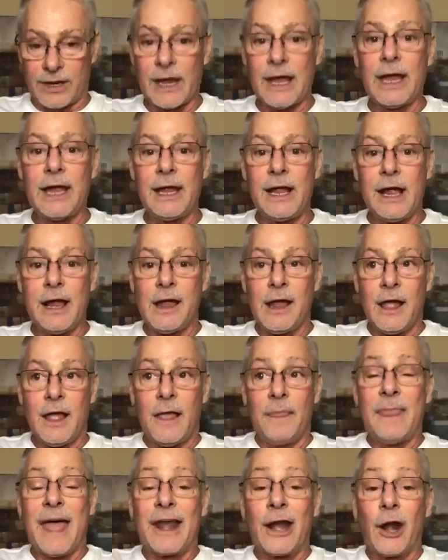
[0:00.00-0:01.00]
okay,
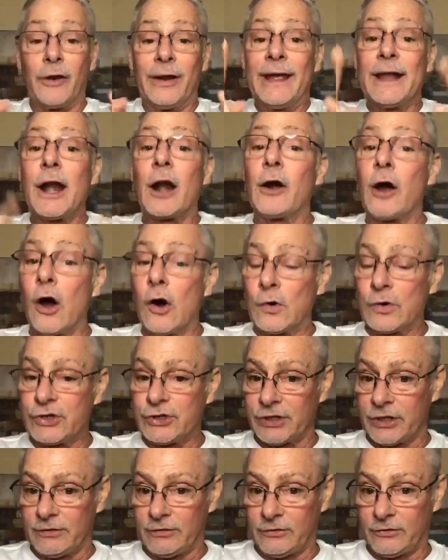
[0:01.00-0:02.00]
than are in our
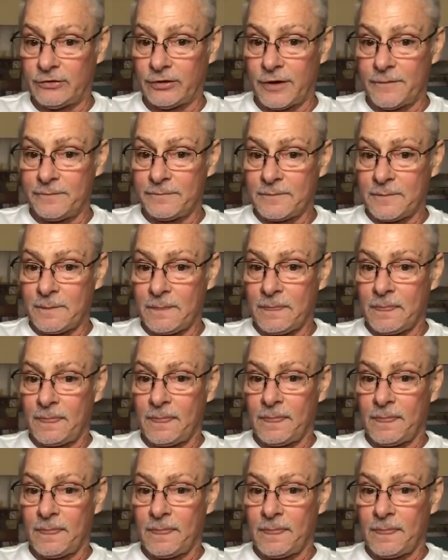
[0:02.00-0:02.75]
oceans.